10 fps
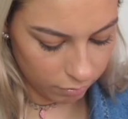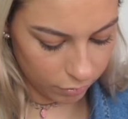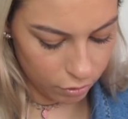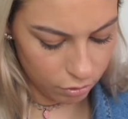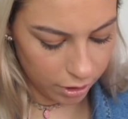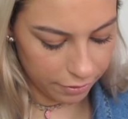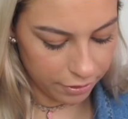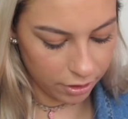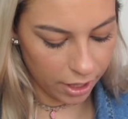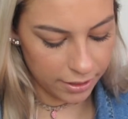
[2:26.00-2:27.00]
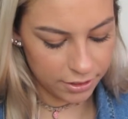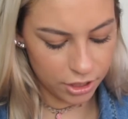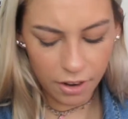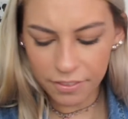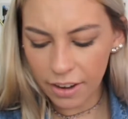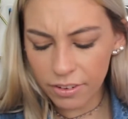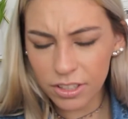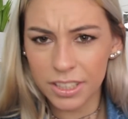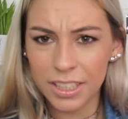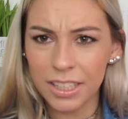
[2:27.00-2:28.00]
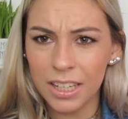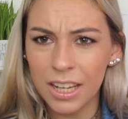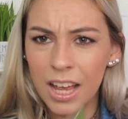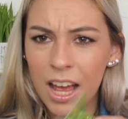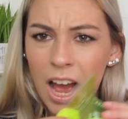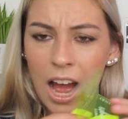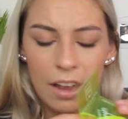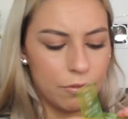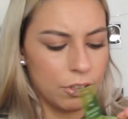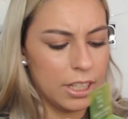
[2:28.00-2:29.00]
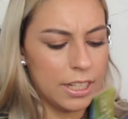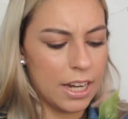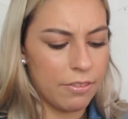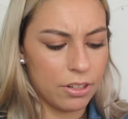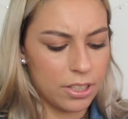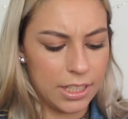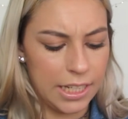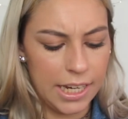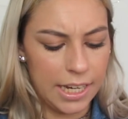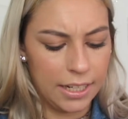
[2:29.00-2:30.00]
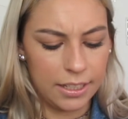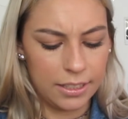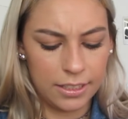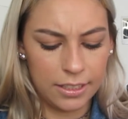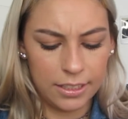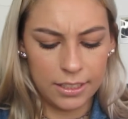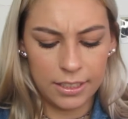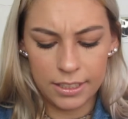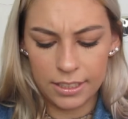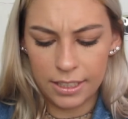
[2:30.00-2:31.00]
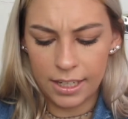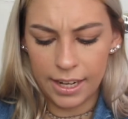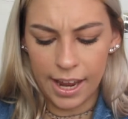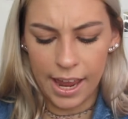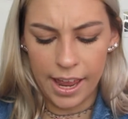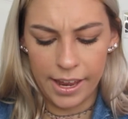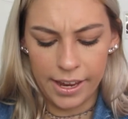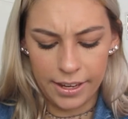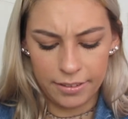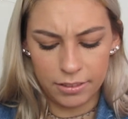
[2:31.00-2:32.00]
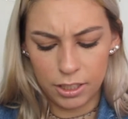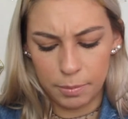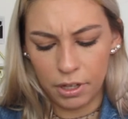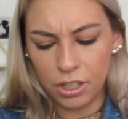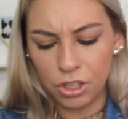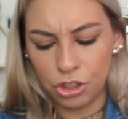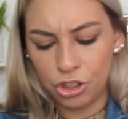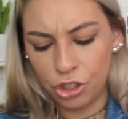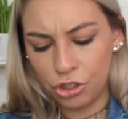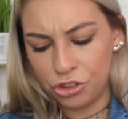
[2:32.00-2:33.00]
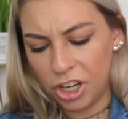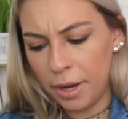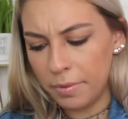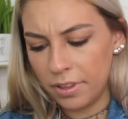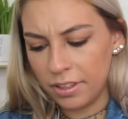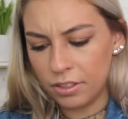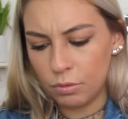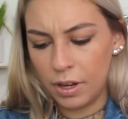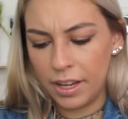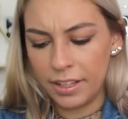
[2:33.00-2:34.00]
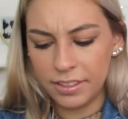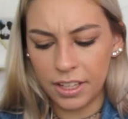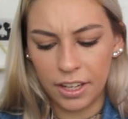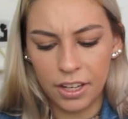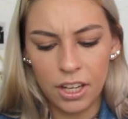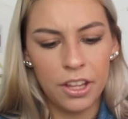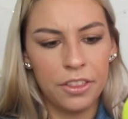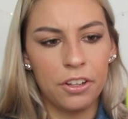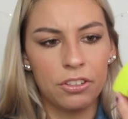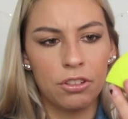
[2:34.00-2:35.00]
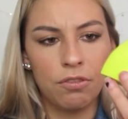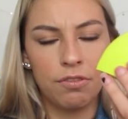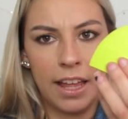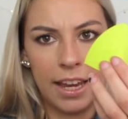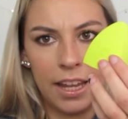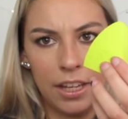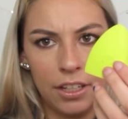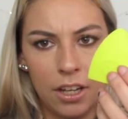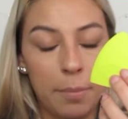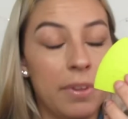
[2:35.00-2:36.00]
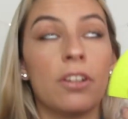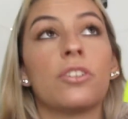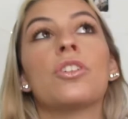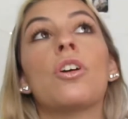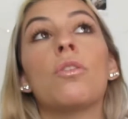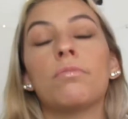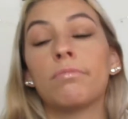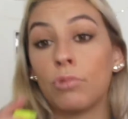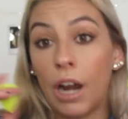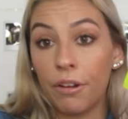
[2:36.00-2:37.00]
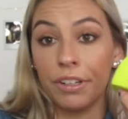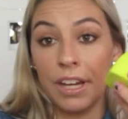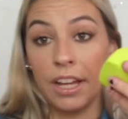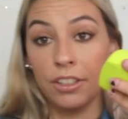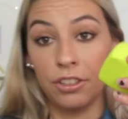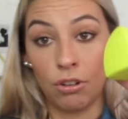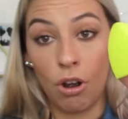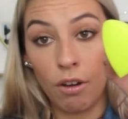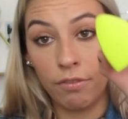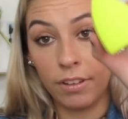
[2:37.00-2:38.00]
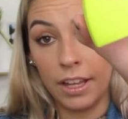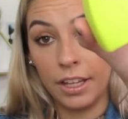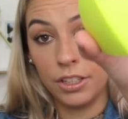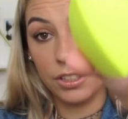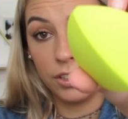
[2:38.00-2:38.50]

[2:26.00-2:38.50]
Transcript: Ooh, they feel nice. You know, I've never seen, I've really never seen a sponge shaped this way. It's like there's no flat edge. I mean, there's no rounded edge. They're all flat edges.